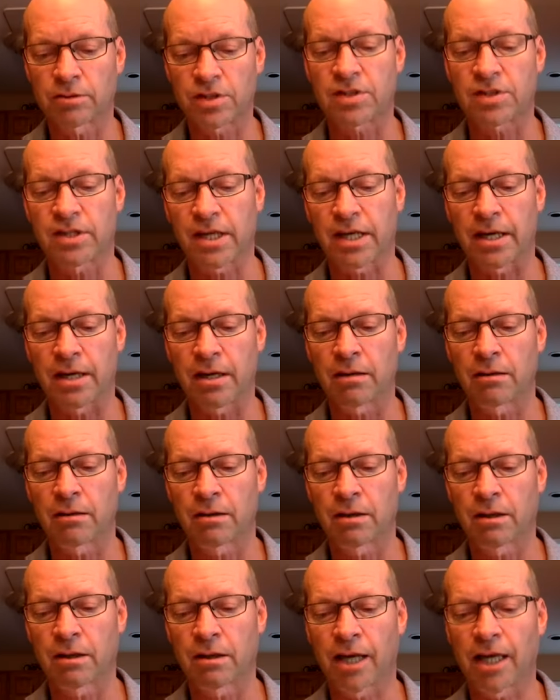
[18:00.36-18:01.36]
see,
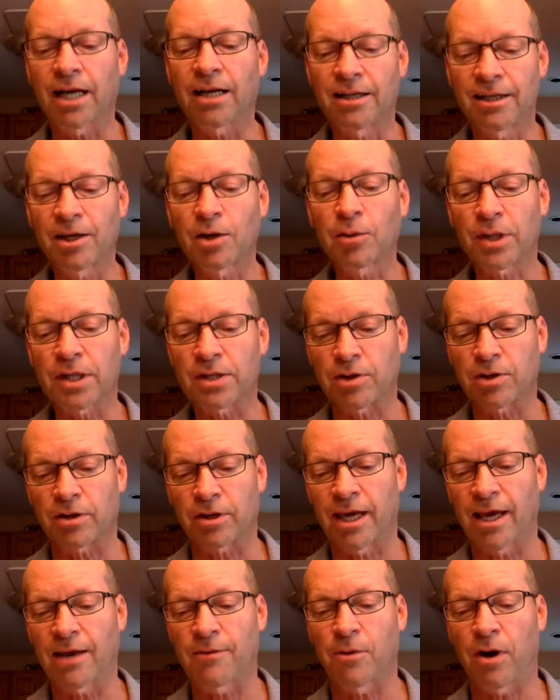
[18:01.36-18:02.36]
and a little bit of
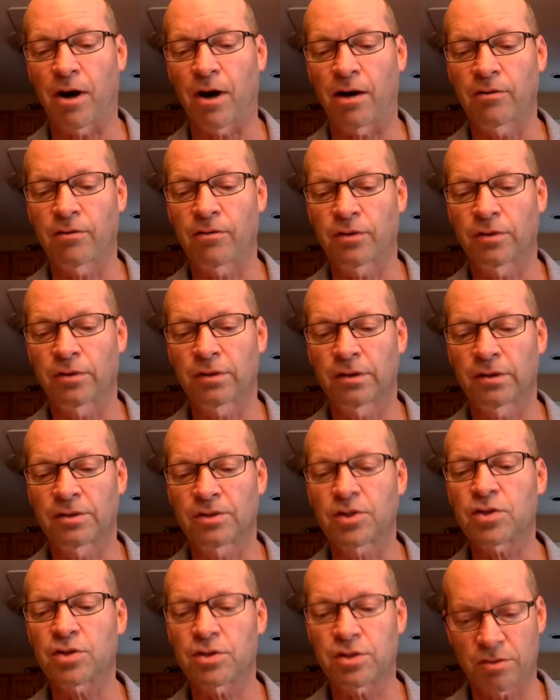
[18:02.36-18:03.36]
dirt came off.
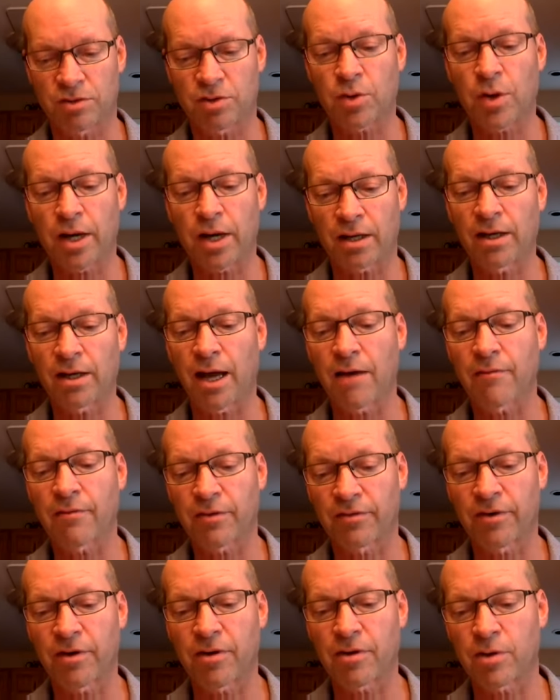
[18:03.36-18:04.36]
Just to, so I could have a
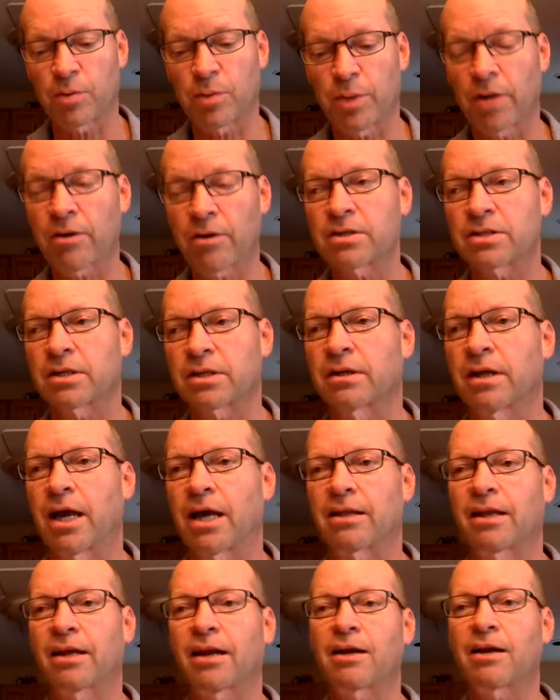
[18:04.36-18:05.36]
fair comparison,
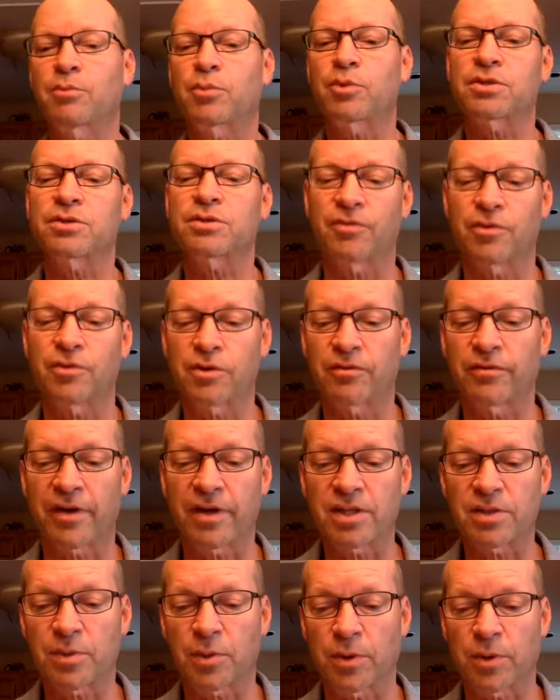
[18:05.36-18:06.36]
and then I put some fruit and
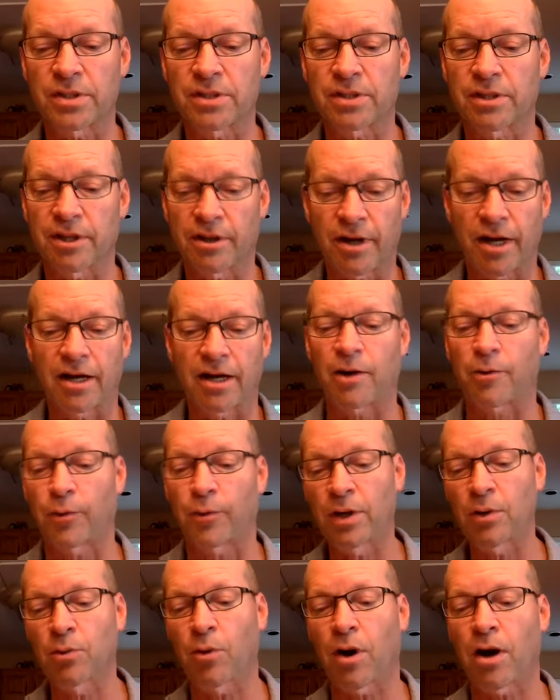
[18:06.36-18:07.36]
vegetable rinse in, and I
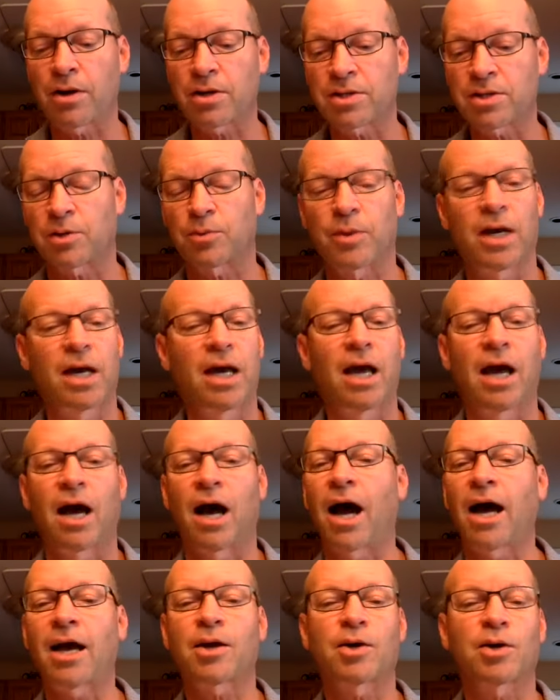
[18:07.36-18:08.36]
rewashed them.
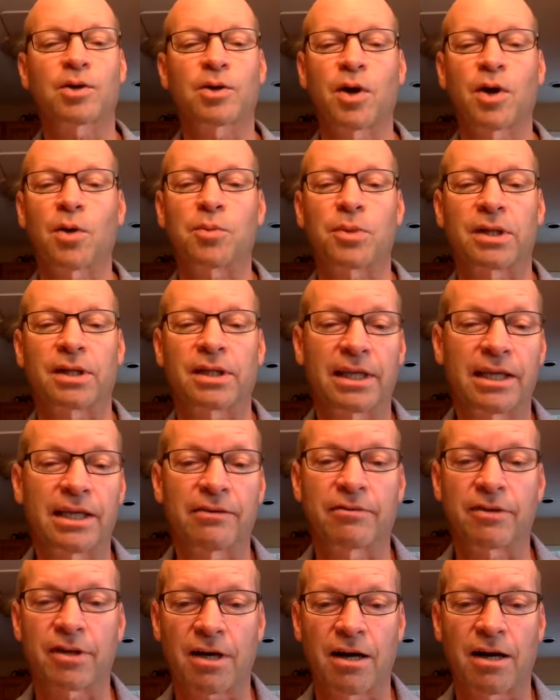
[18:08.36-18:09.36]
I could not
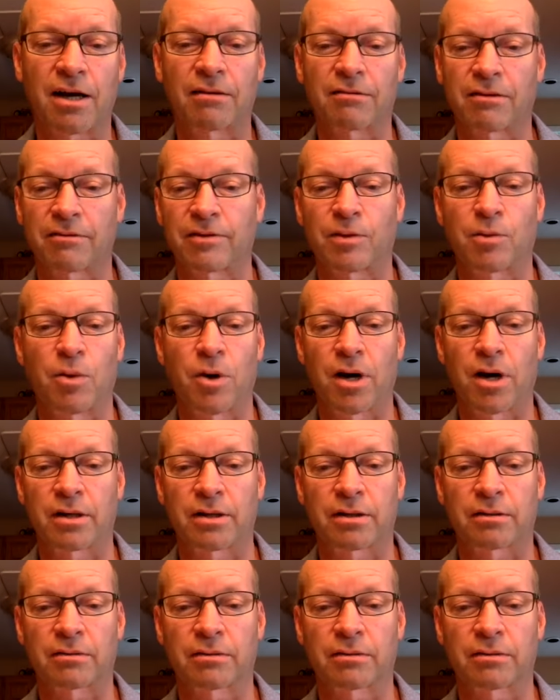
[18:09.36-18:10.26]
believe the color of the water,